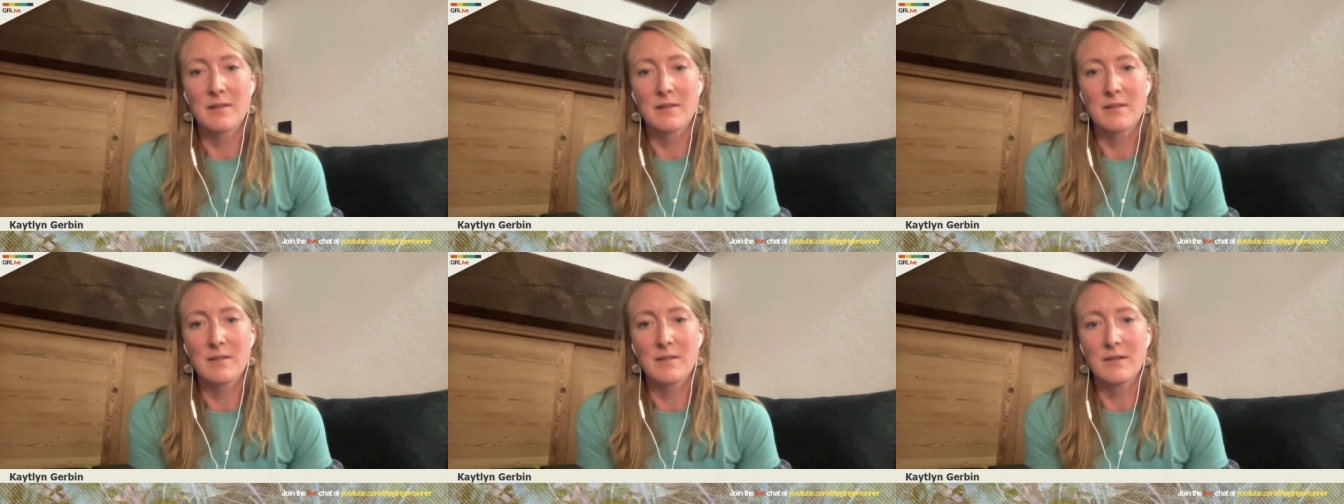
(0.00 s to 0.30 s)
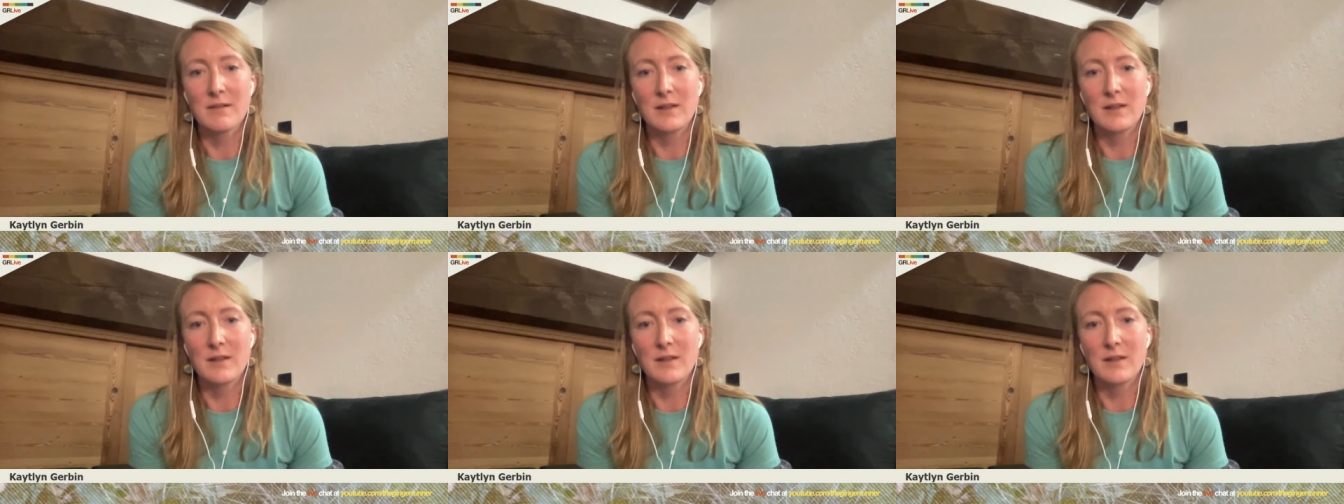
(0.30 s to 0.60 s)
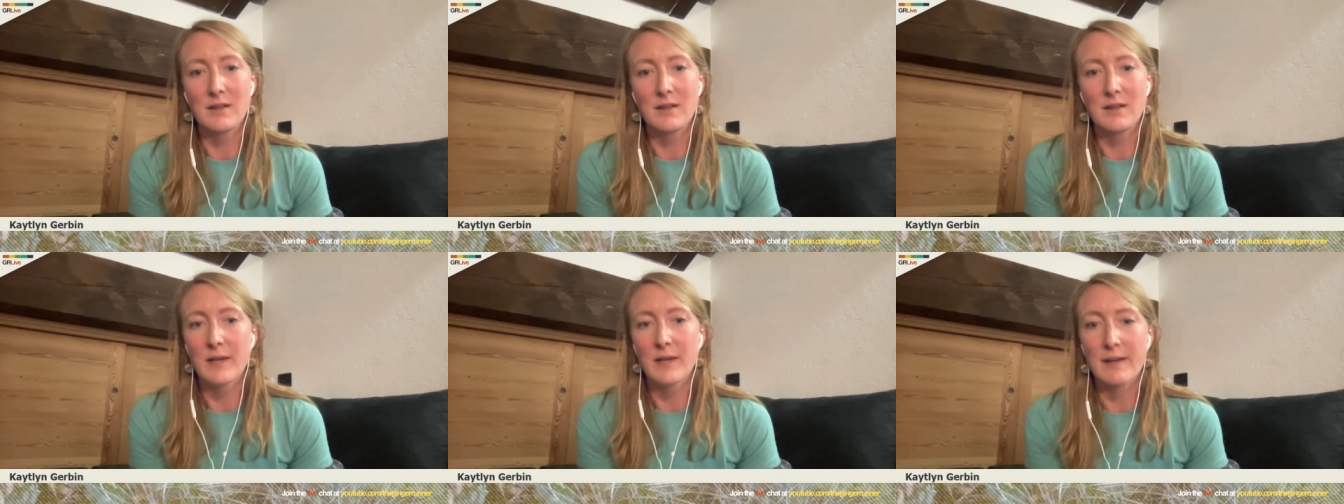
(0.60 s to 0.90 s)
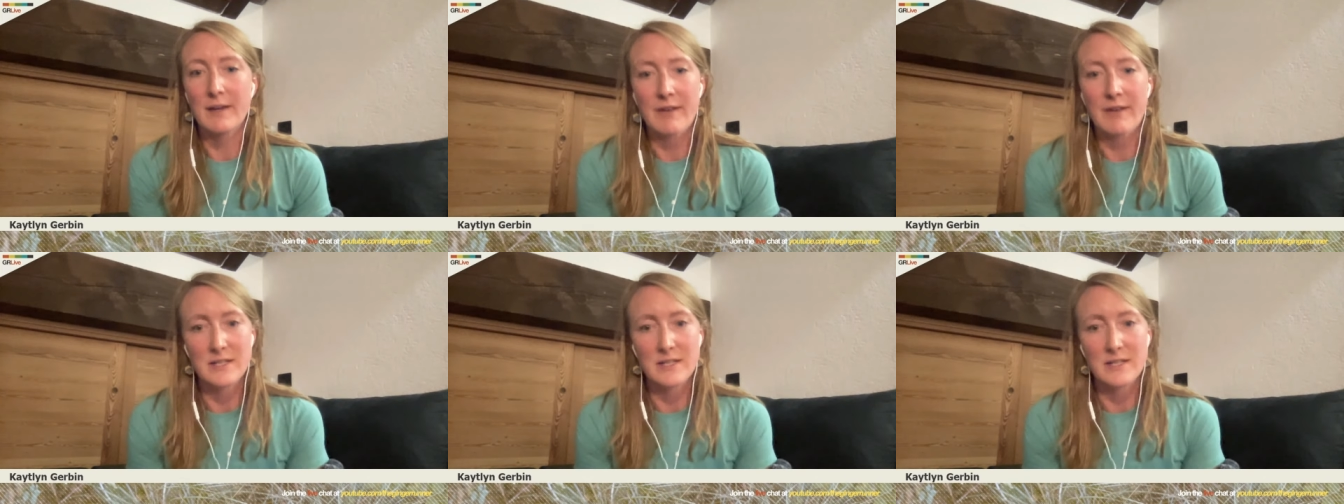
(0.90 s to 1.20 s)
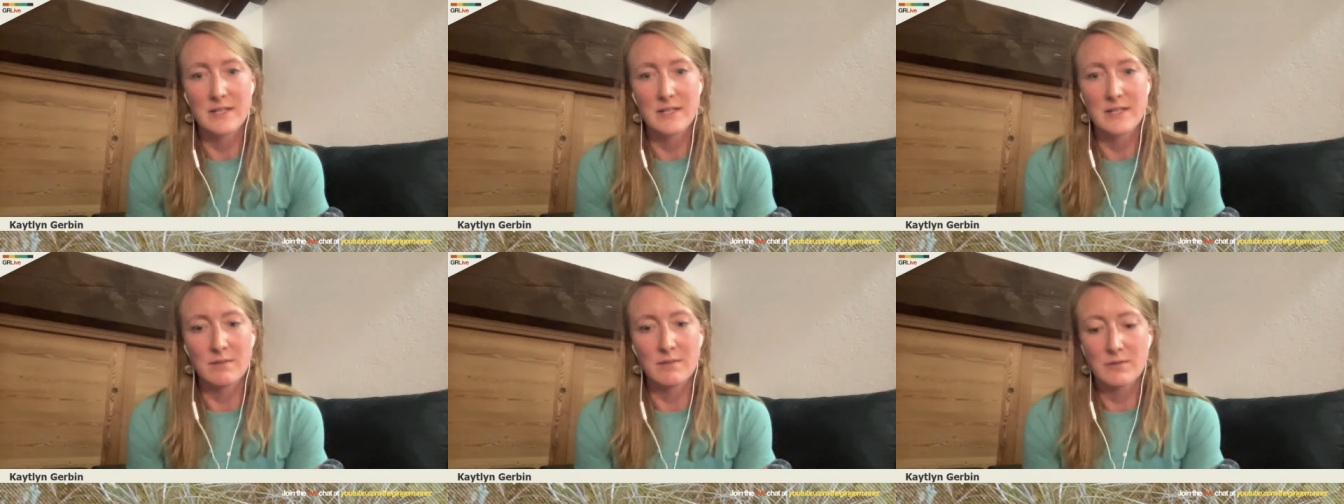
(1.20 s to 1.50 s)
you know, we have access
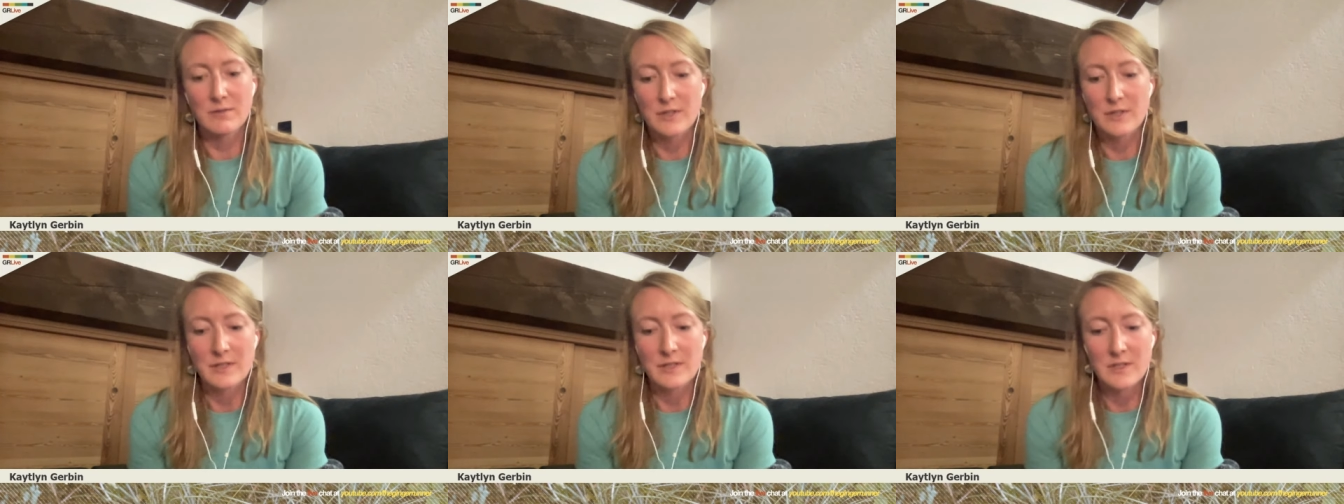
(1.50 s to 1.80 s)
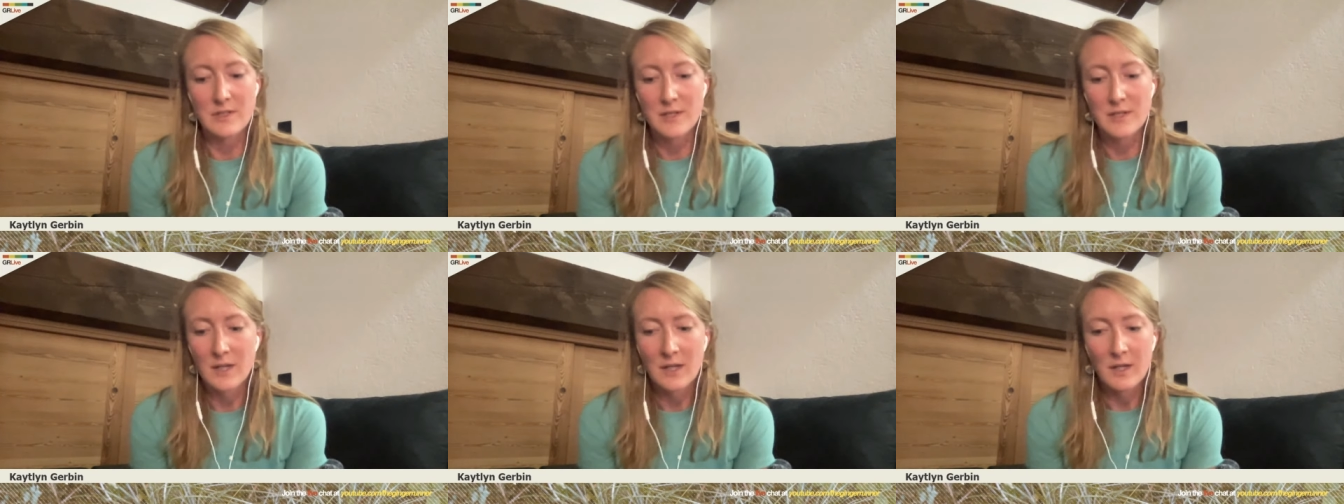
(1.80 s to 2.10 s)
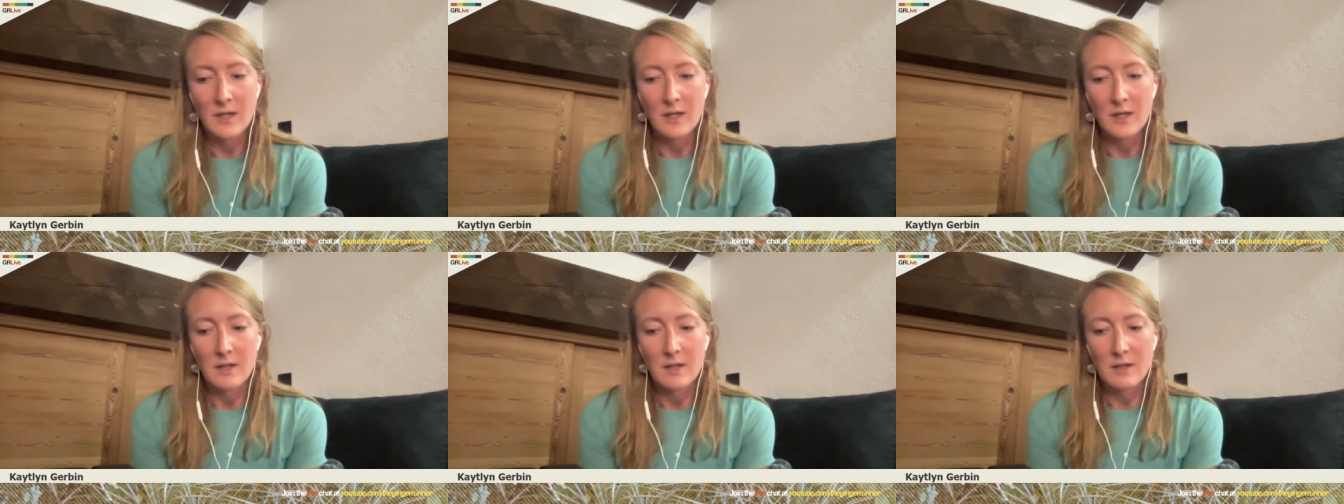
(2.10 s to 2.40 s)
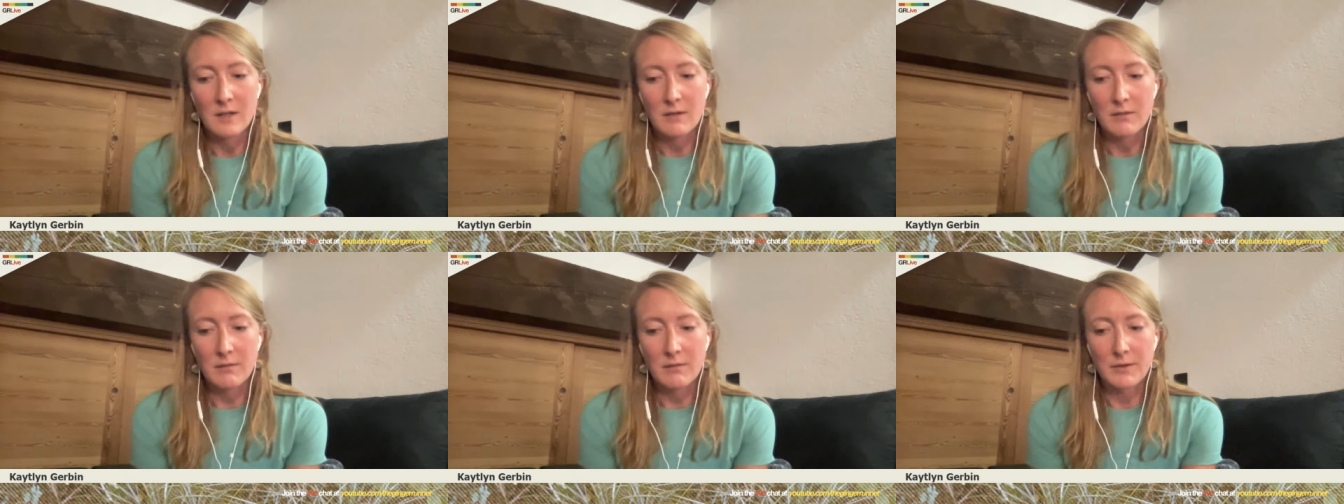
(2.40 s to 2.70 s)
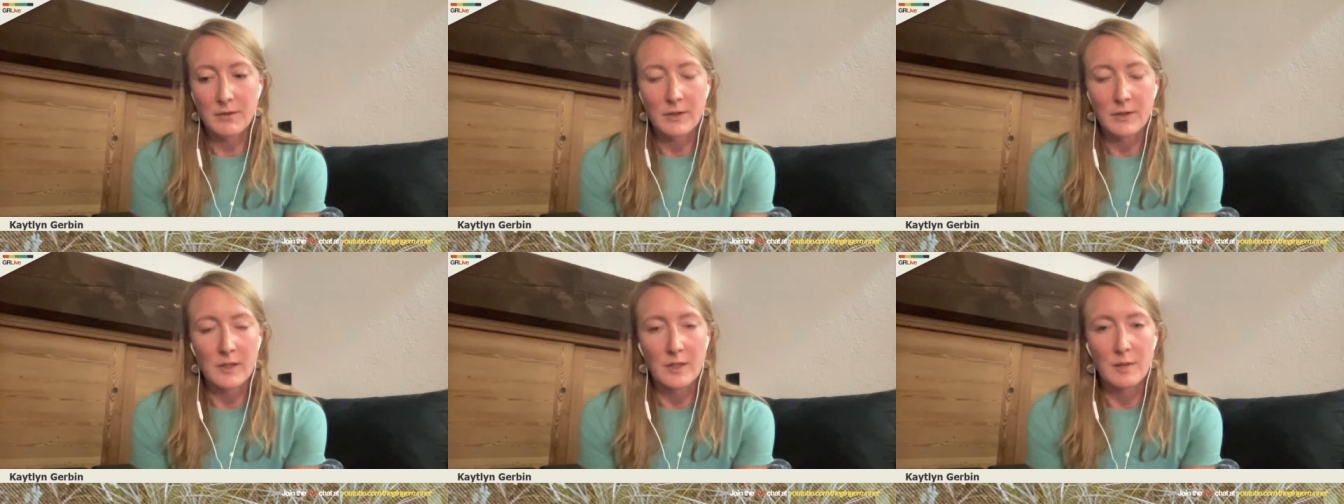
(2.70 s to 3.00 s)
to just really
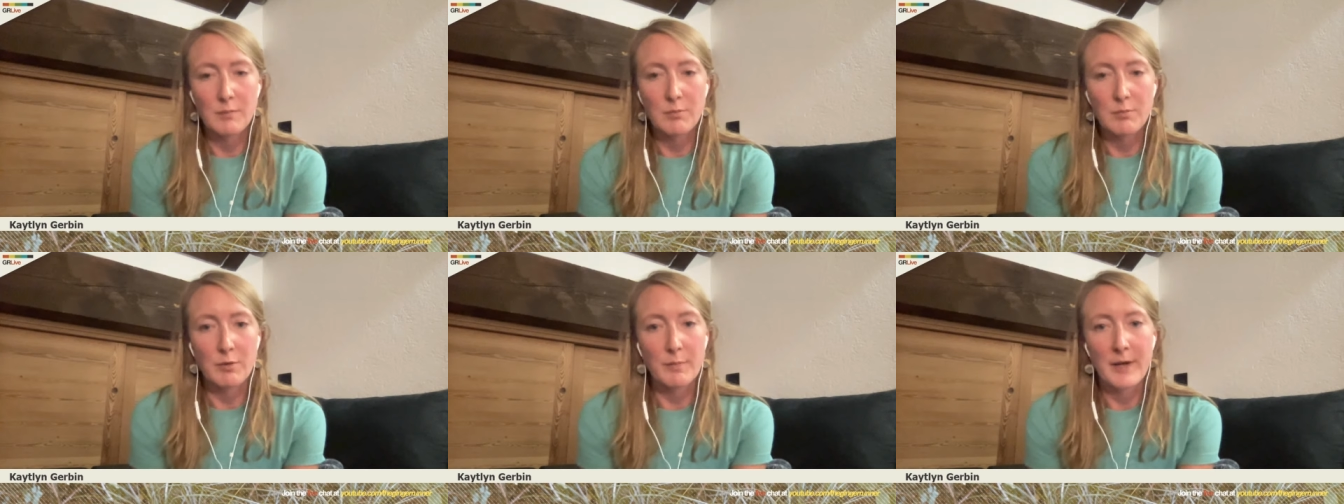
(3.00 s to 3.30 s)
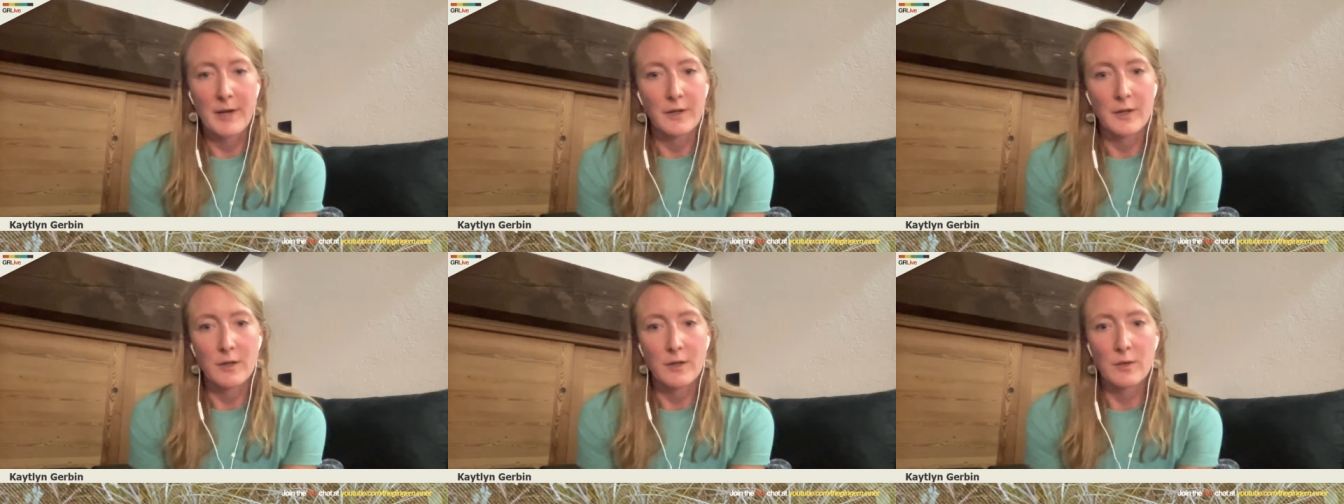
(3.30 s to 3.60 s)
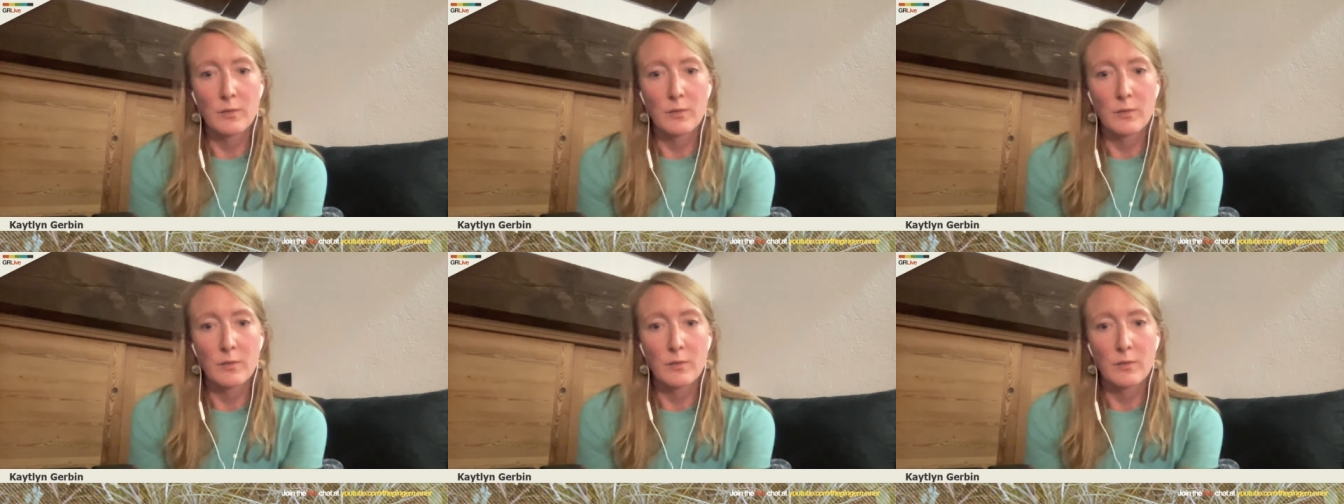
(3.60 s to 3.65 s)
prepare you well.